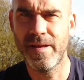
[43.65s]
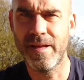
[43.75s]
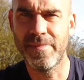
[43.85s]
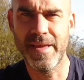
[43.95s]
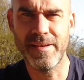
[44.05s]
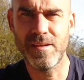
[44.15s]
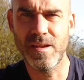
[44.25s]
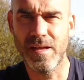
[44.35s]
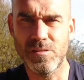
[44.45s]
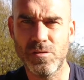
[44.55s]
and then,
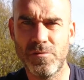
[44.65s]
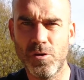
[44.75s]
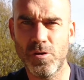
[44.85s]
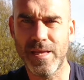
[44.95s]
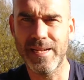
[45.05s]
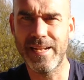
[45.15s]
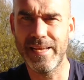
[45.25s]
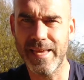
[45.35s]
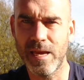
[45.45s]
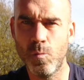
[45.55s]
I don't know if you heard that
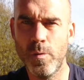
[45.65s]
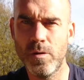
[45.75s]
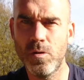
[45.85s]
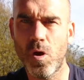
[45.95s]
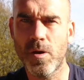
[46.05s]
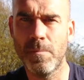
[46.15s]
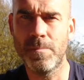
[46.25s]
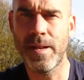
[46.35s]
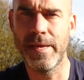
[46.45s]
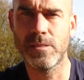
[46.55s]
click, it will lock in
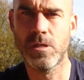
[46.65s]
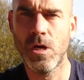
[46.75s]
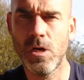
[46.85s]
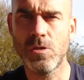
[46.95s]
place.